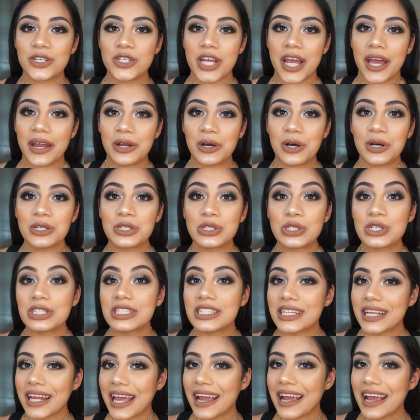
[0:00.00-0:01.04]
channel. So
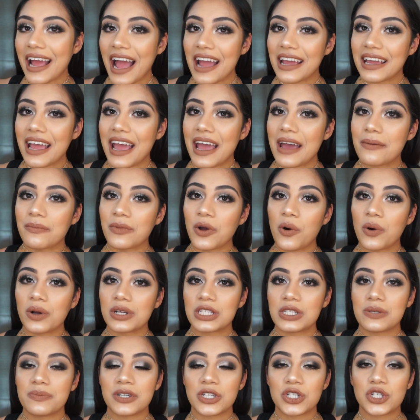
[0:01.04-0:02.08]
today I am
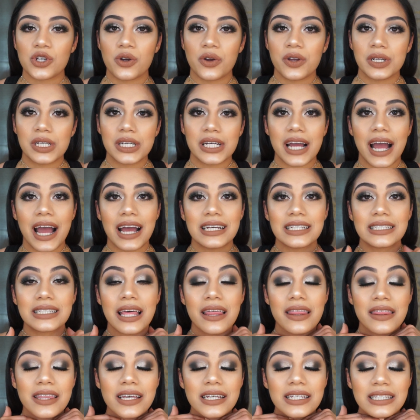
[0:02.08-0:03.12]
going to be showing you guys
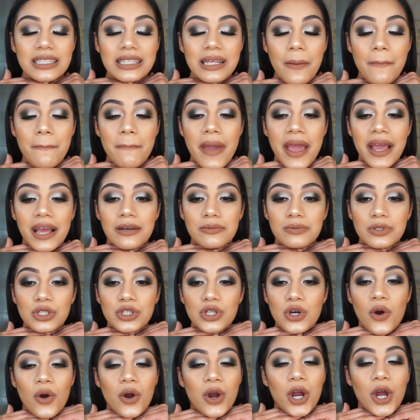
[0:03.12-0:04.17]
this makeup
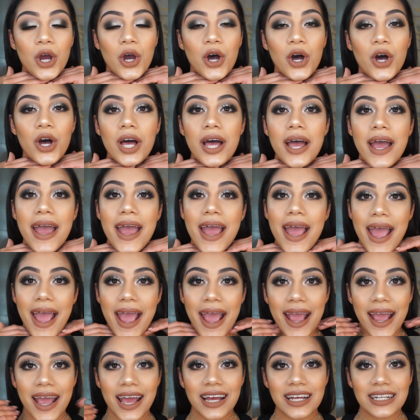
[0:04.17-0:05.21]
tutorial,
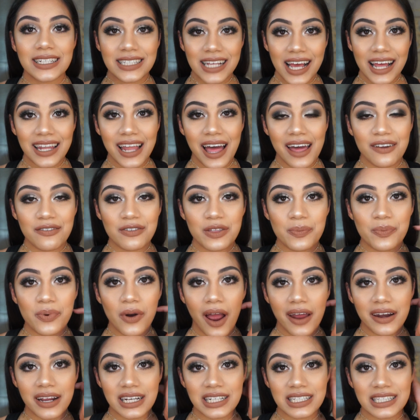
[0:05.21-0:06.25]
and a lot of the
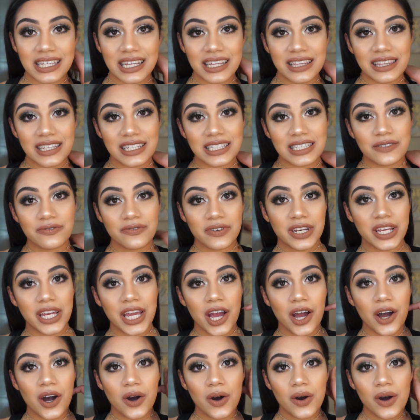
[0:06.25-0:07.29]
products in this
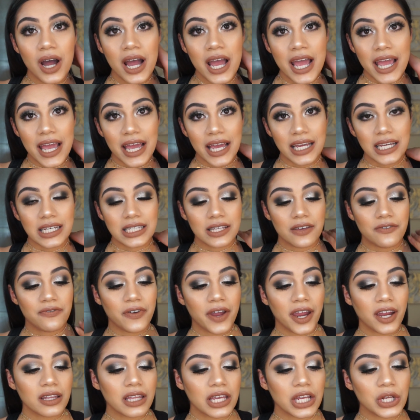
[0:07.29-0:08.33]
video is
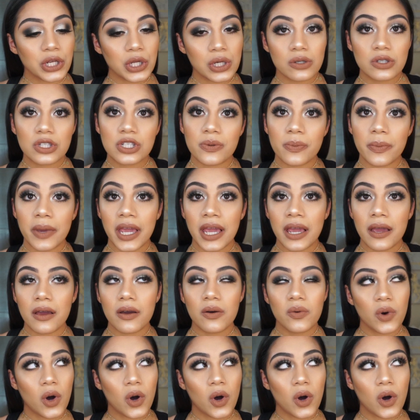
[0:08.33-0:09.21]
fairly new to me.